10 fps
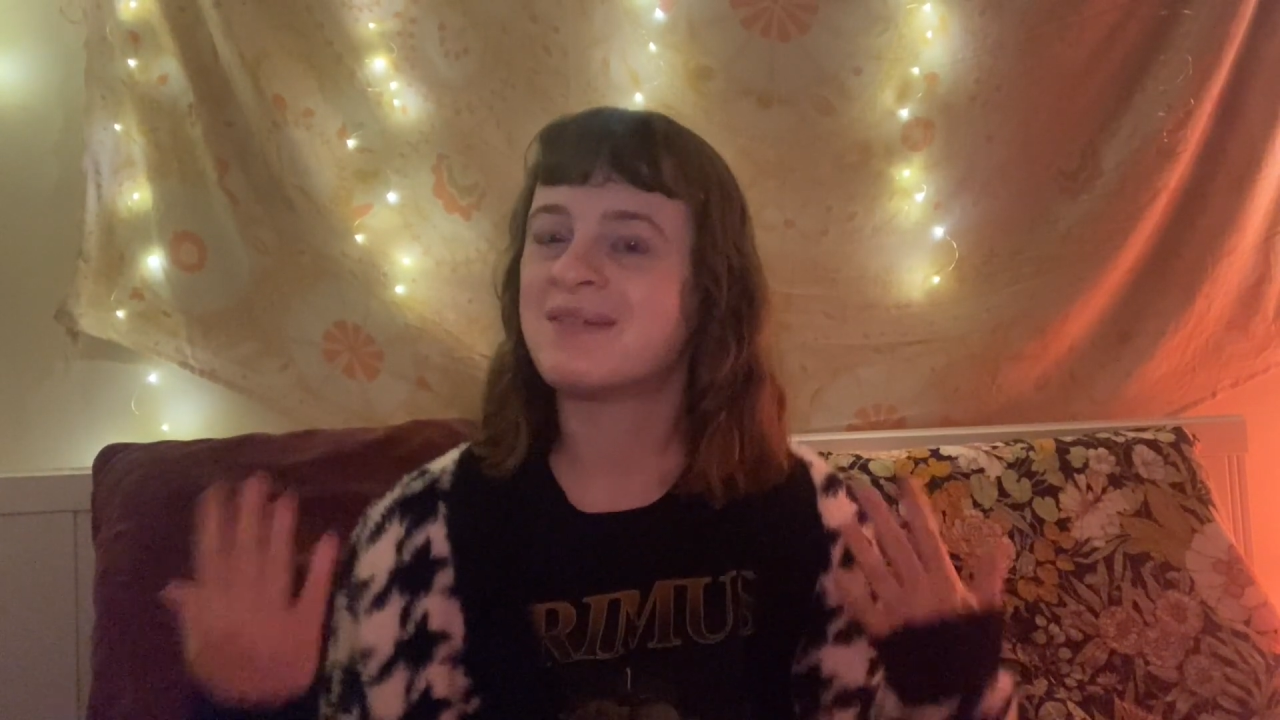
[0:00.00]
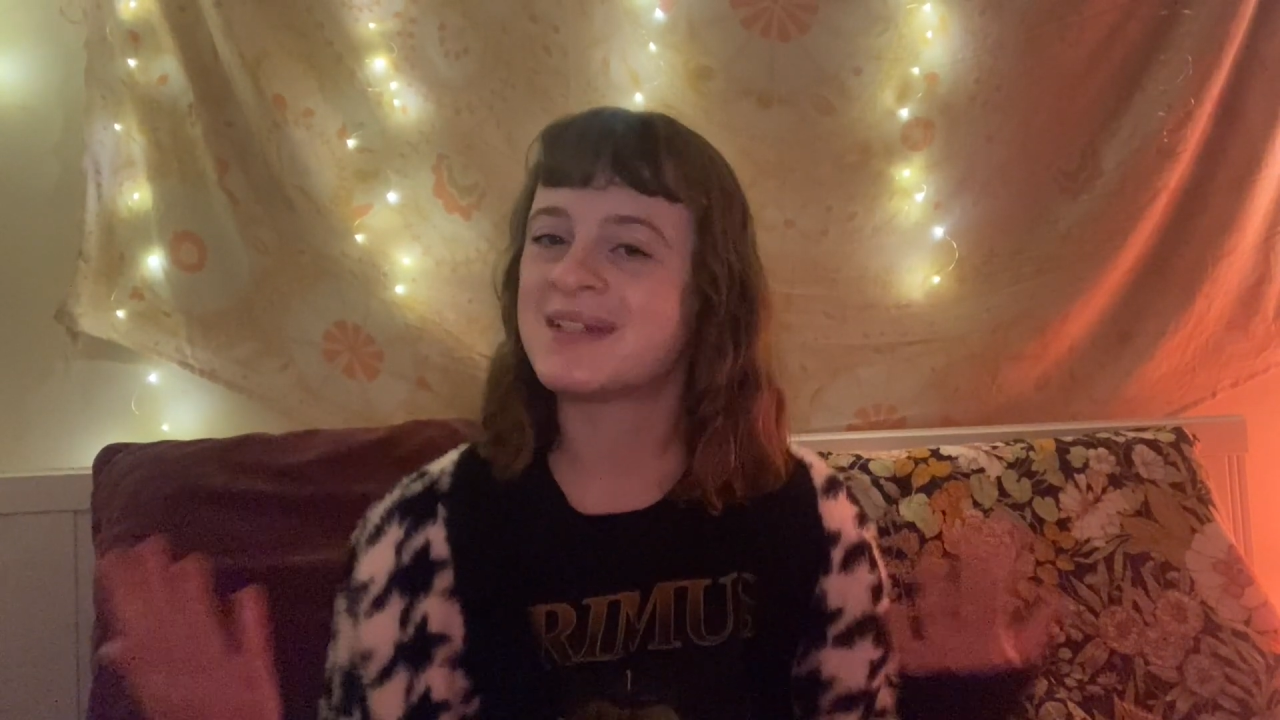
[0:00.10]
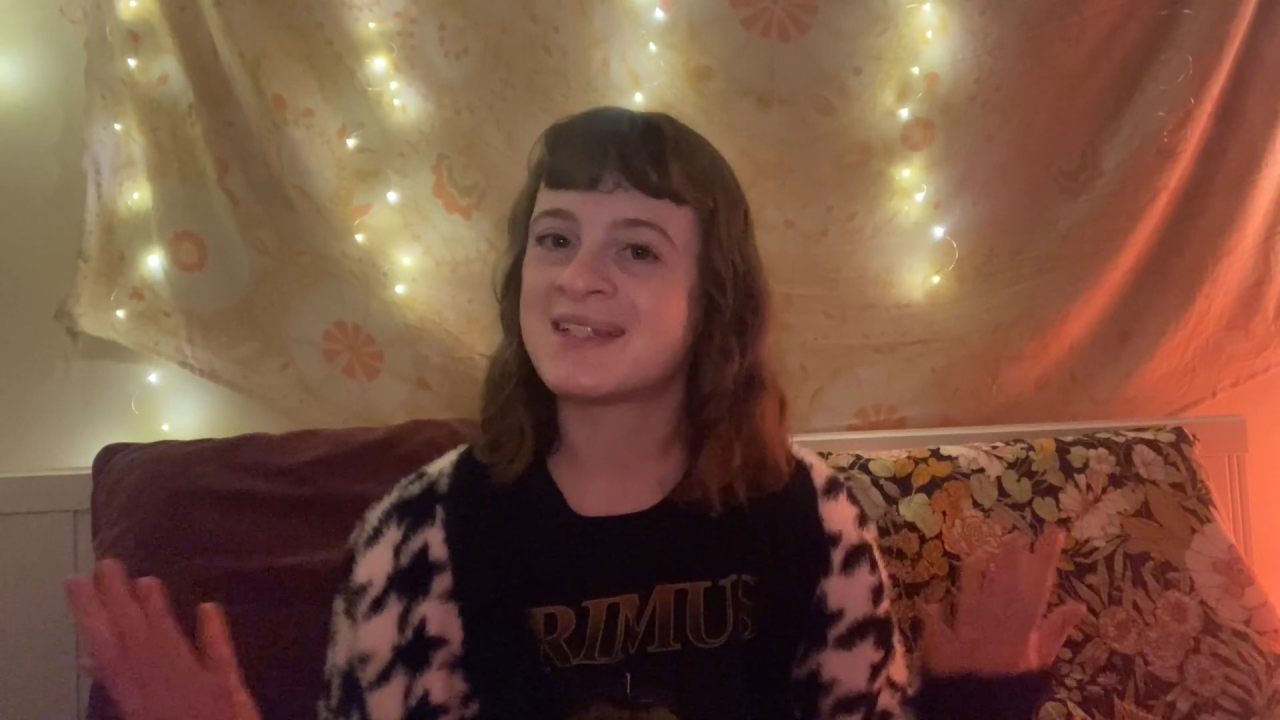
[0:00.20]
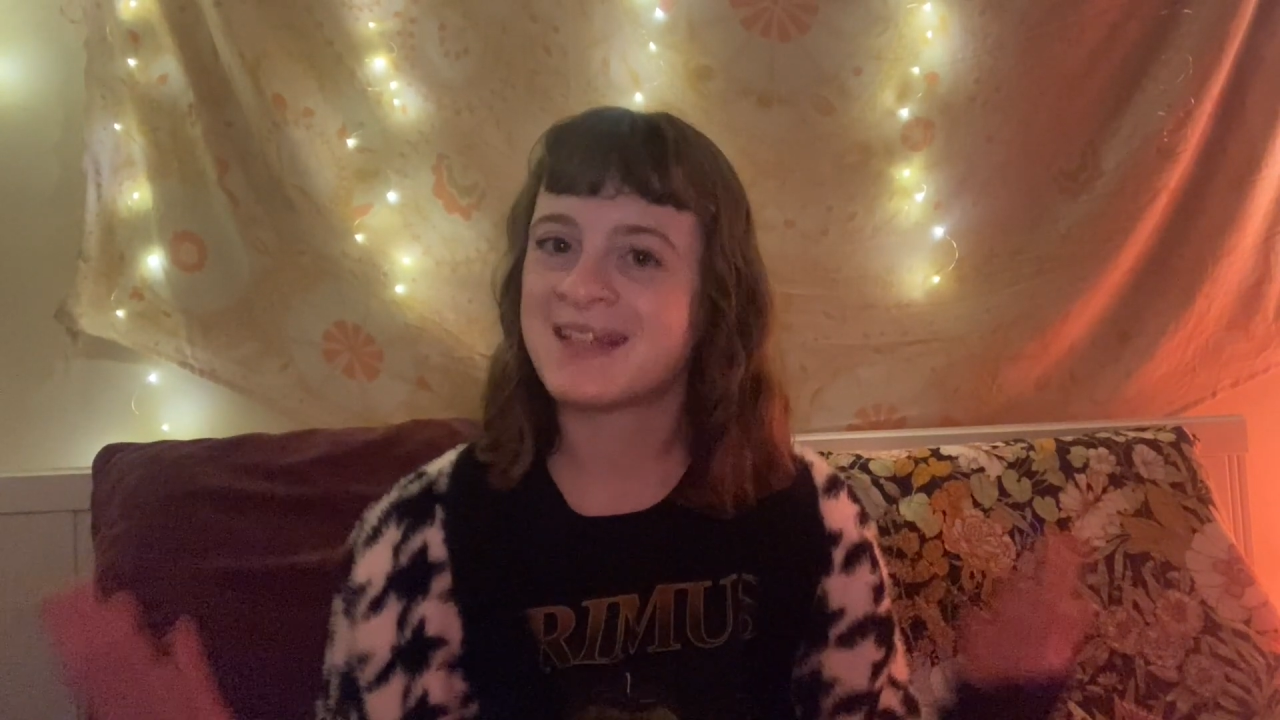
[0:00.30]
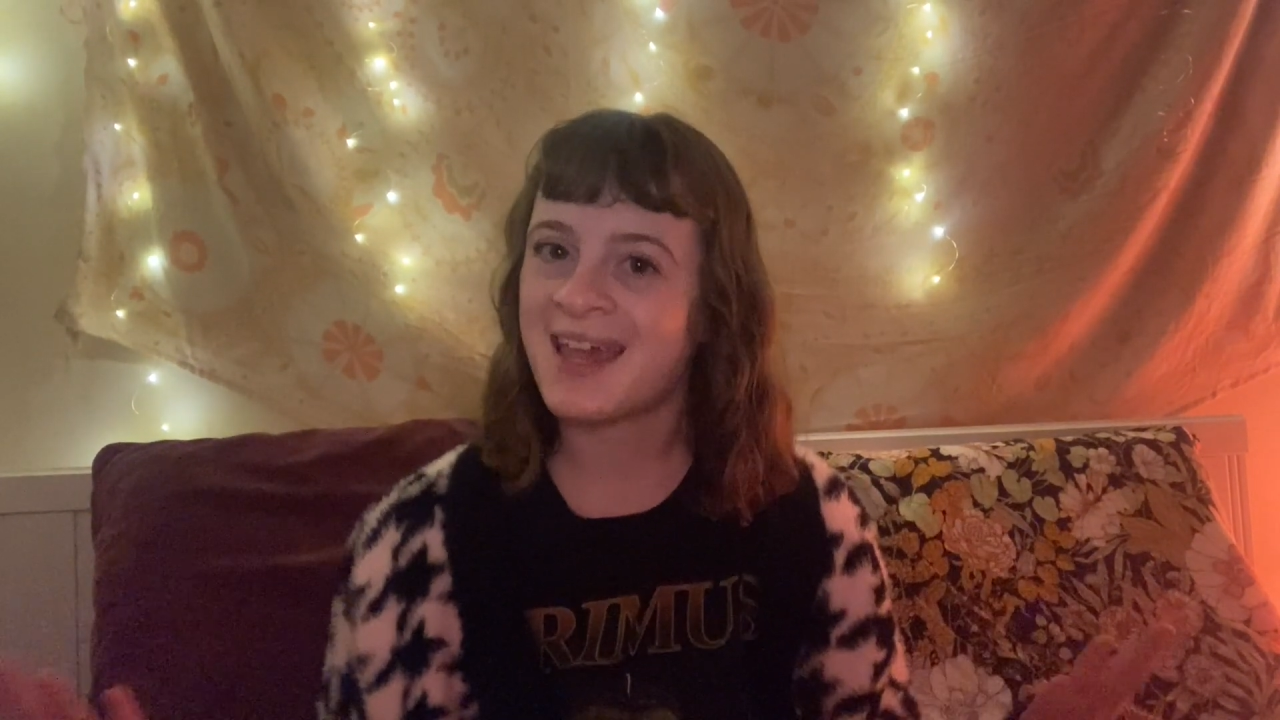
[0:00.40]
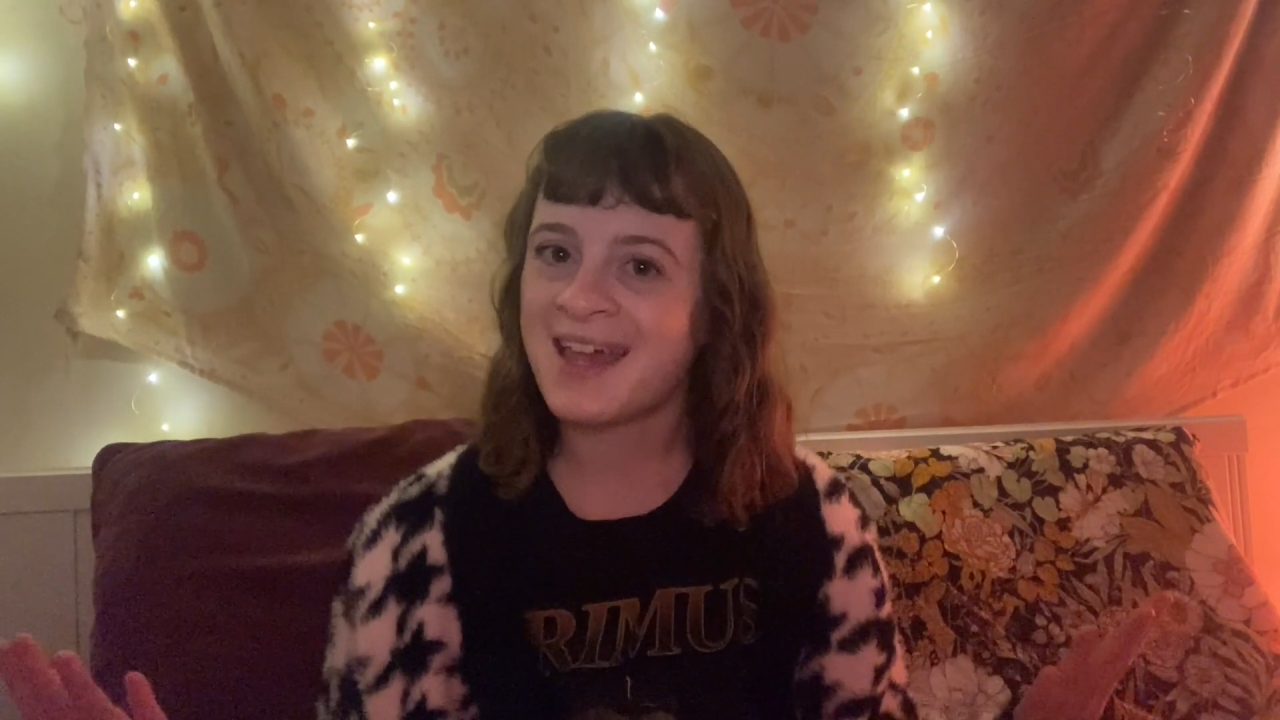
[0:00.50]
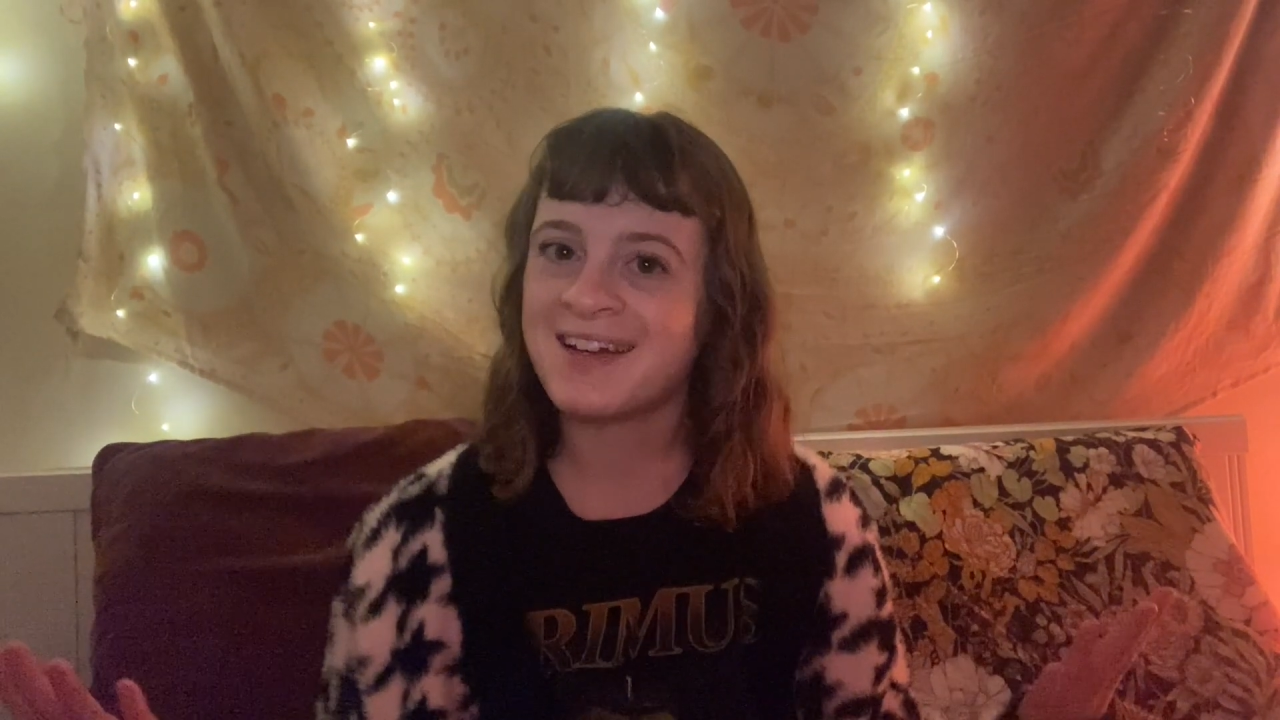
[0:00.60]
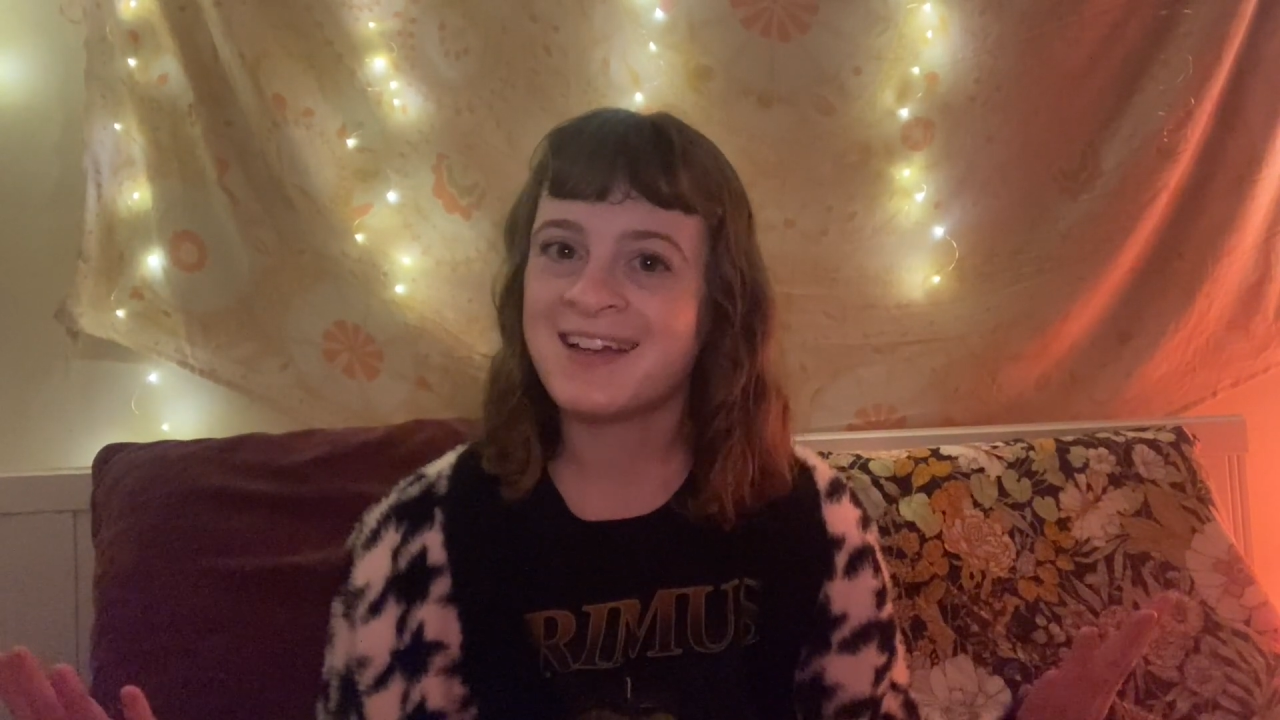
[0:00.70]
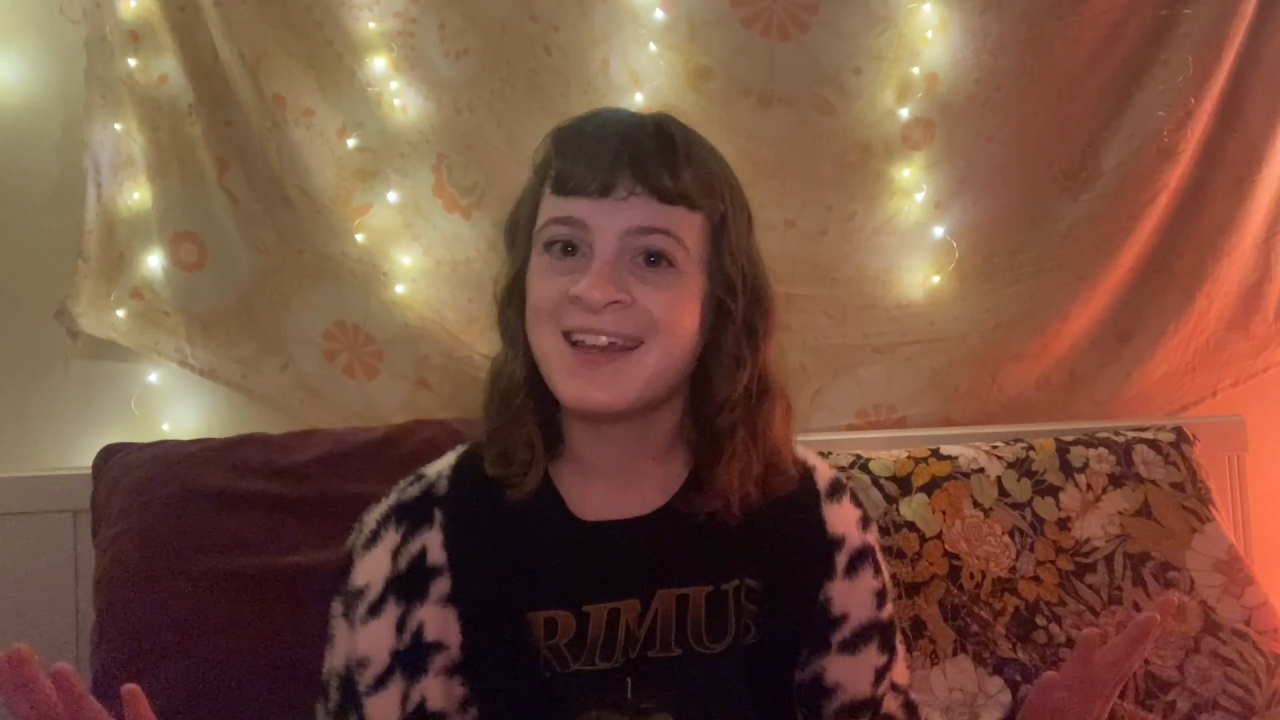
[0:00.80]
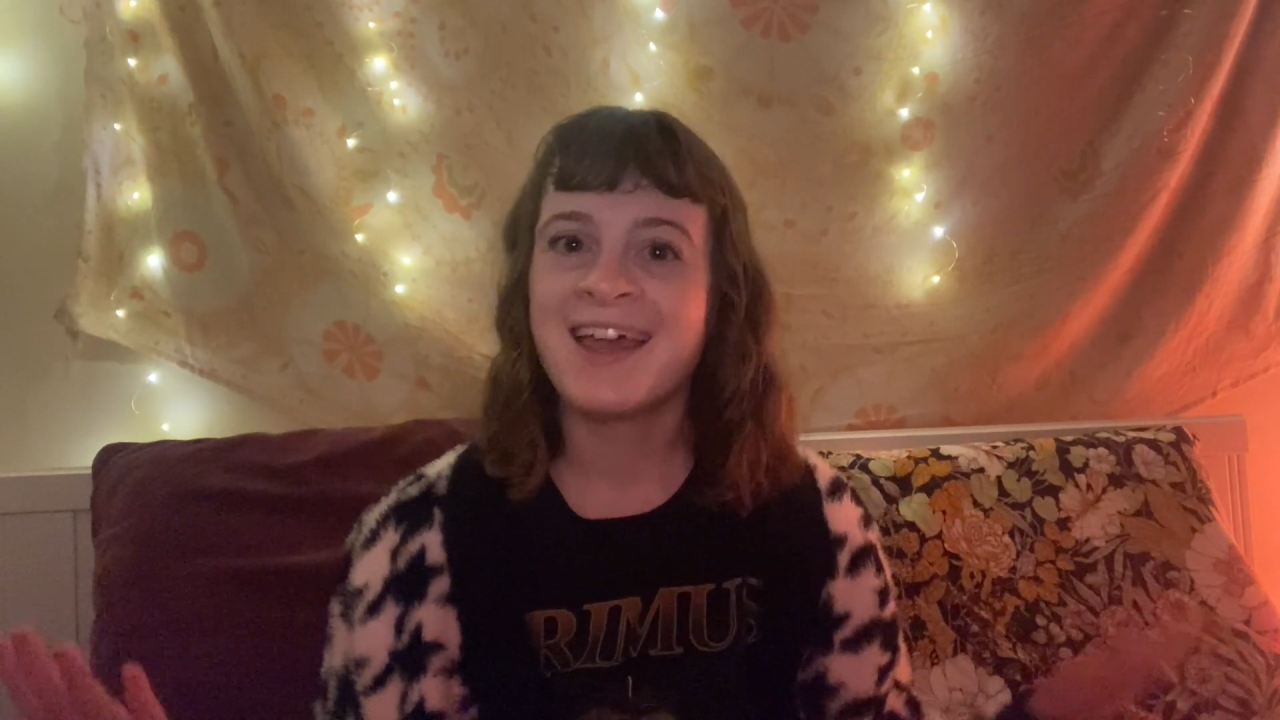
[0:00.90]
once again.